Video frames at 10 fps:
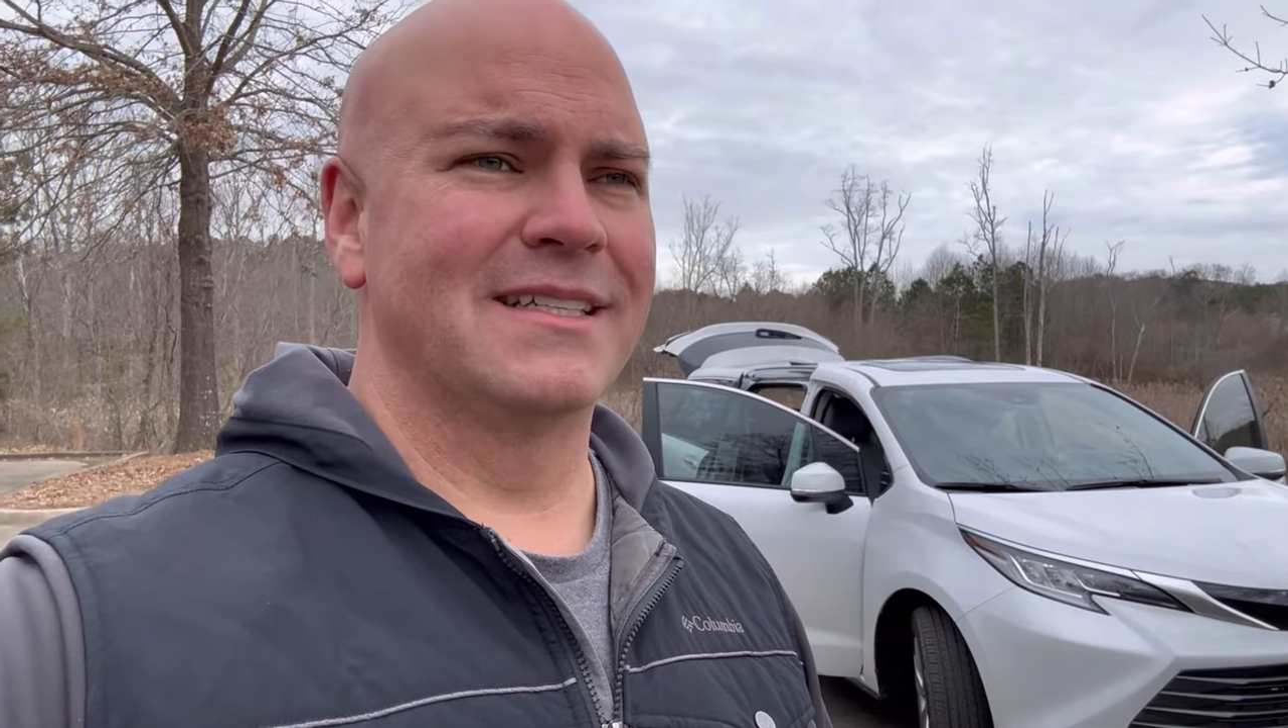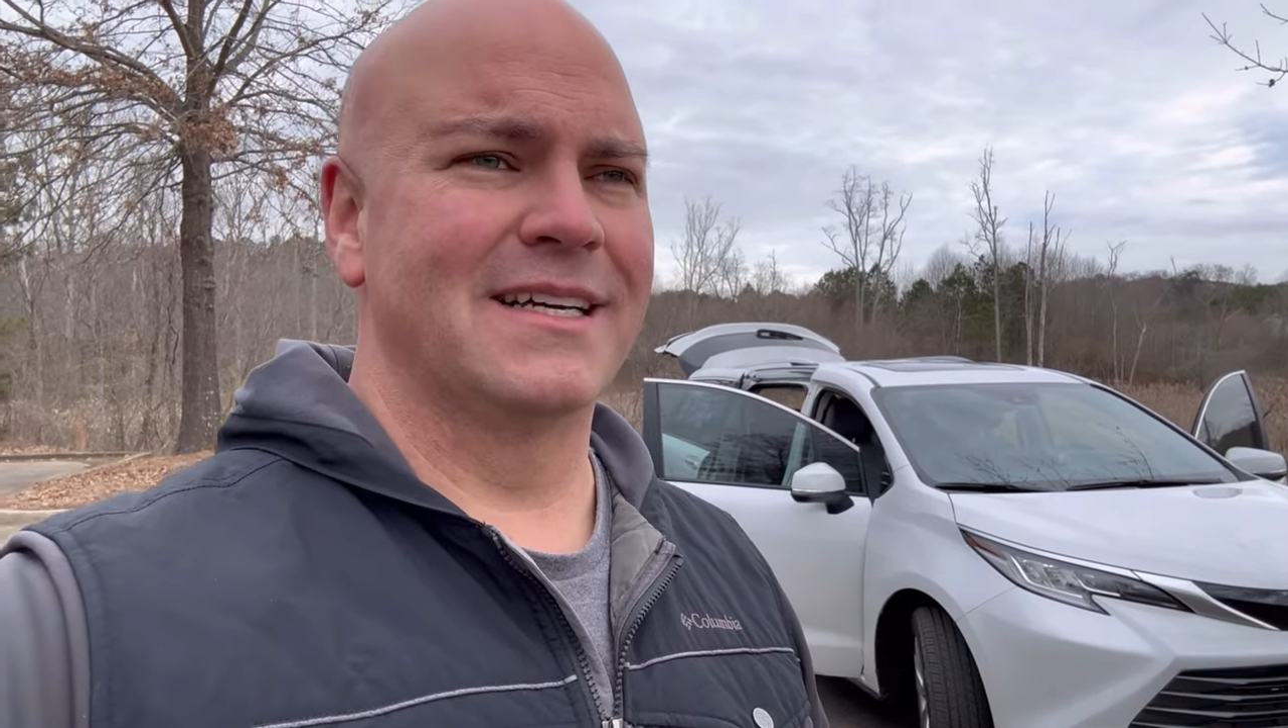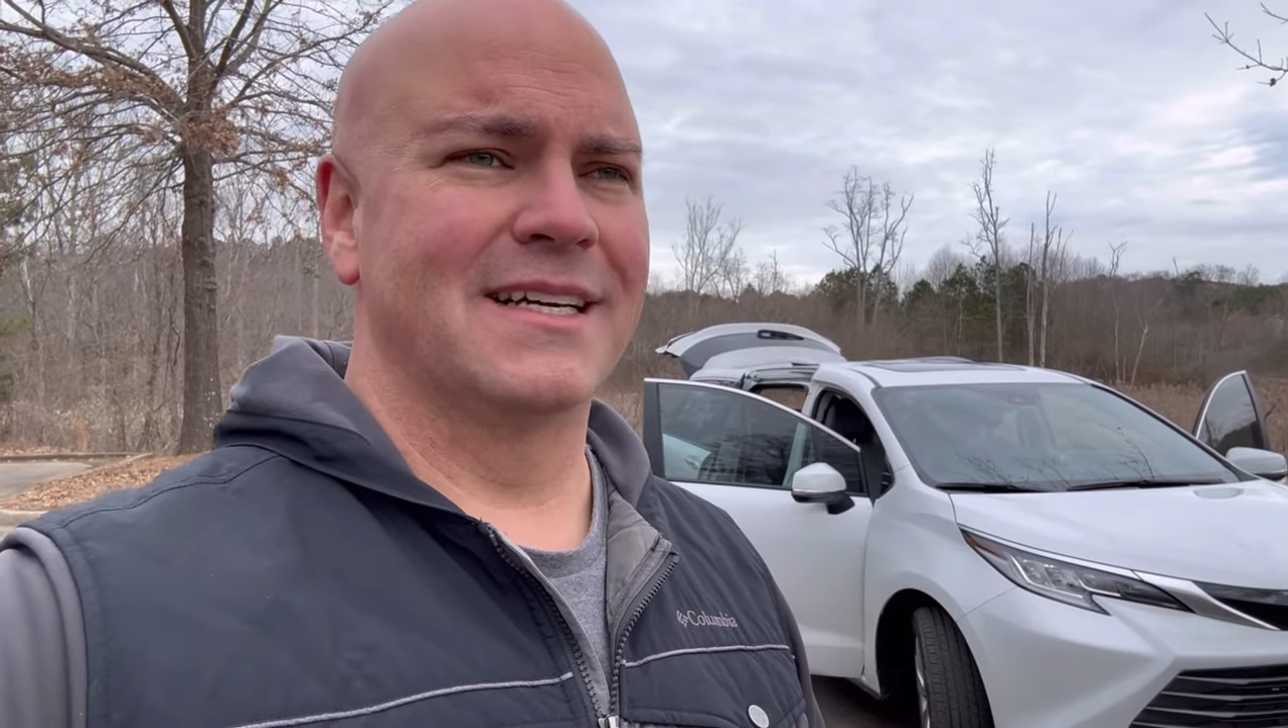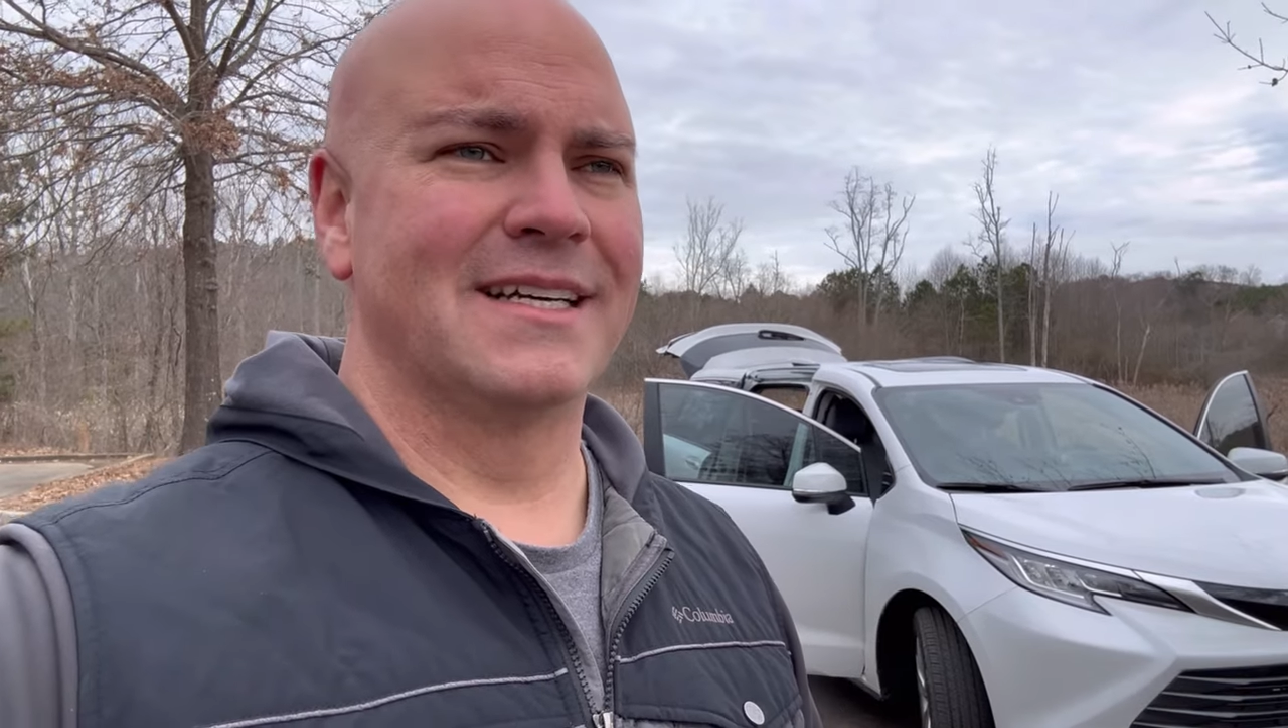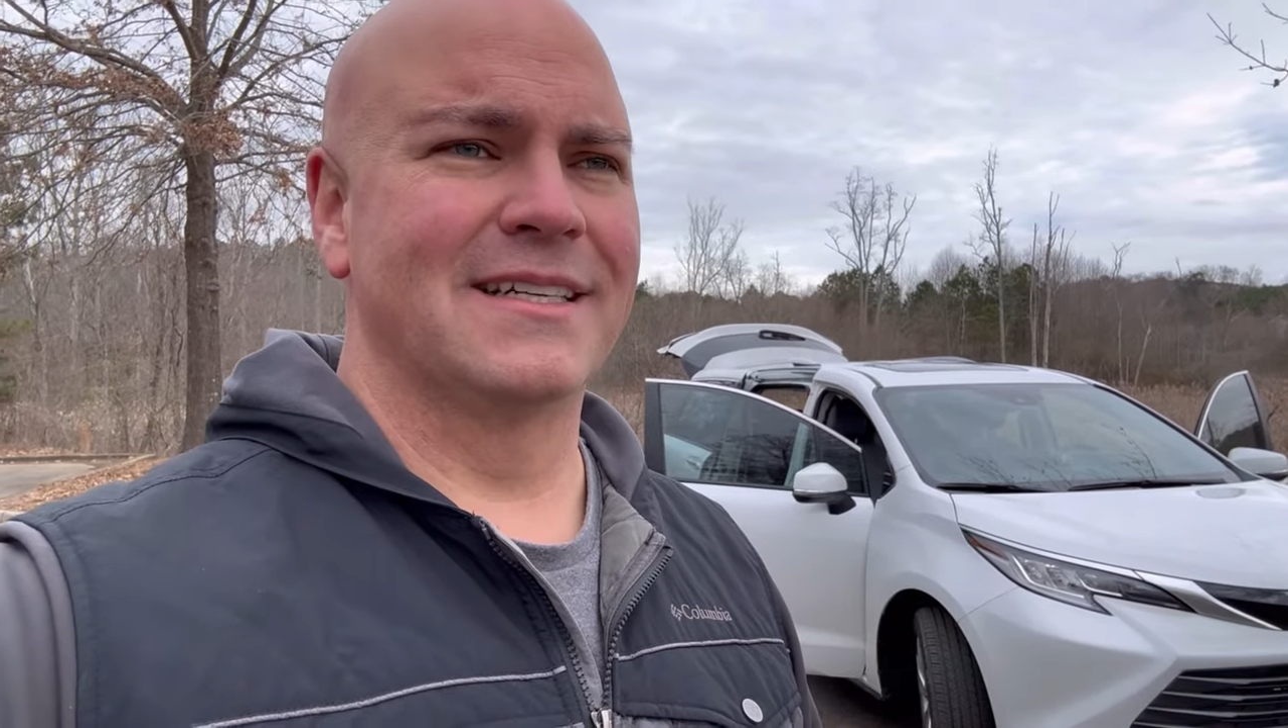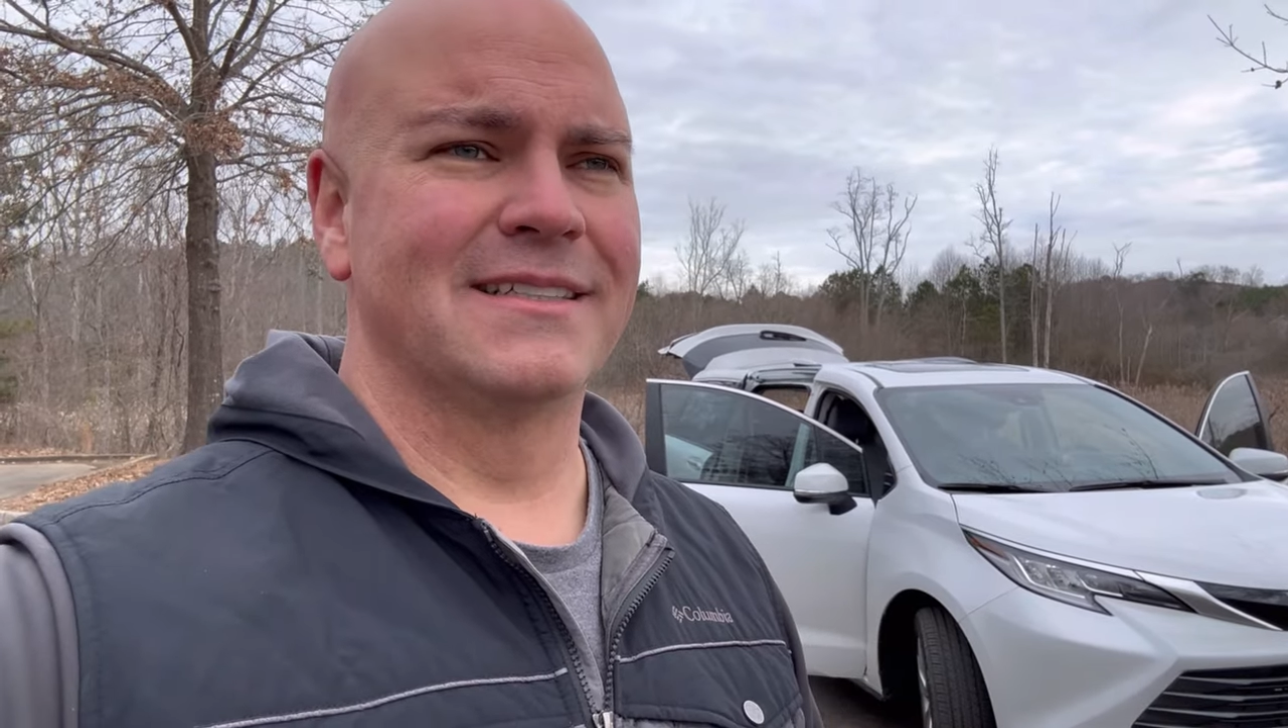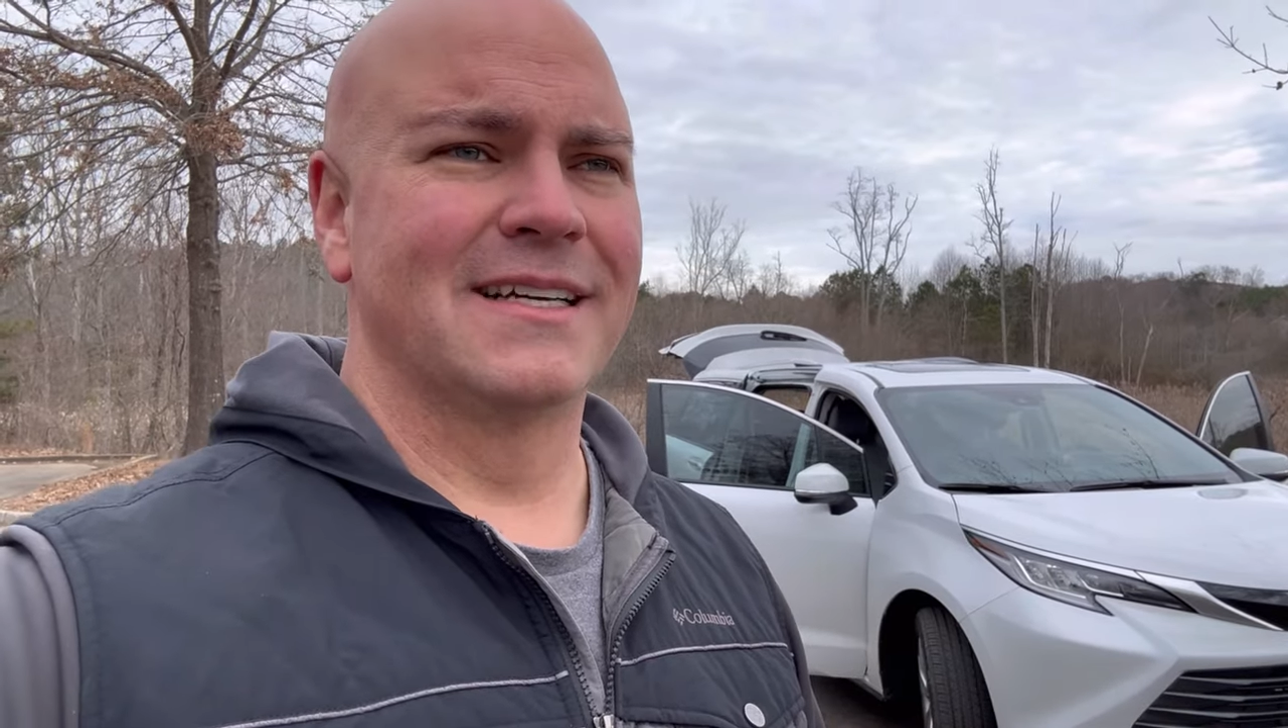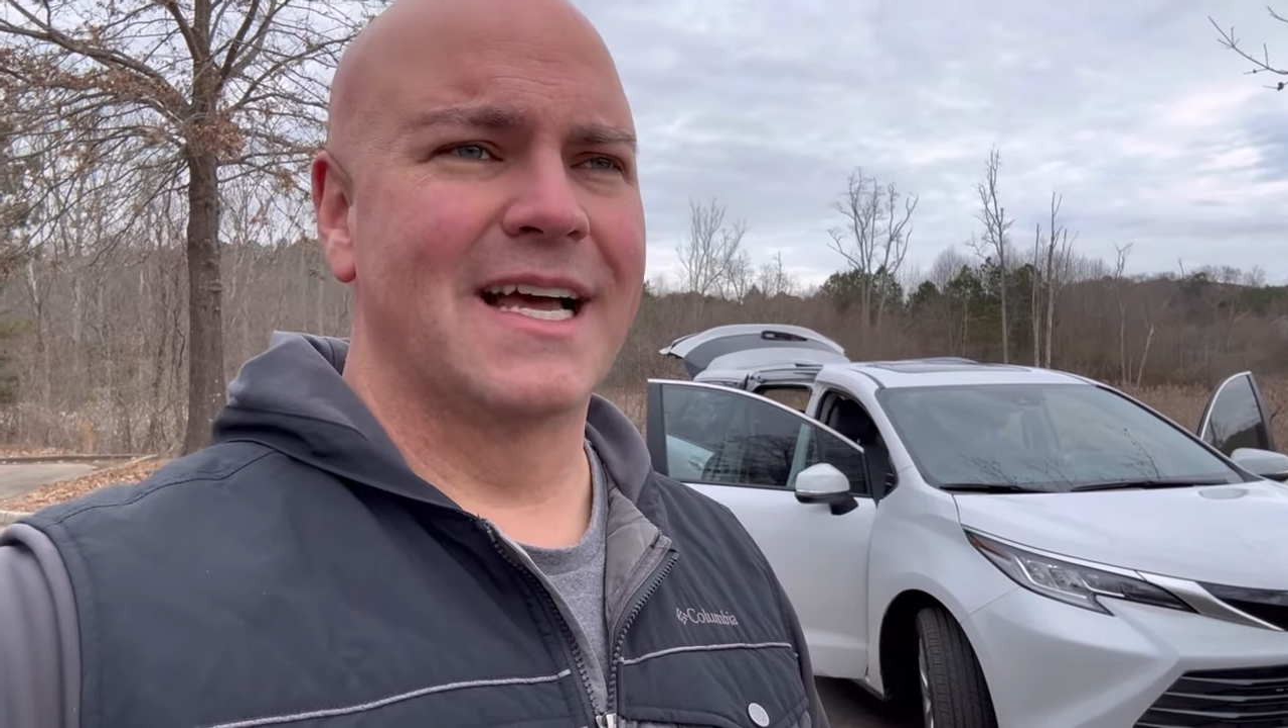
a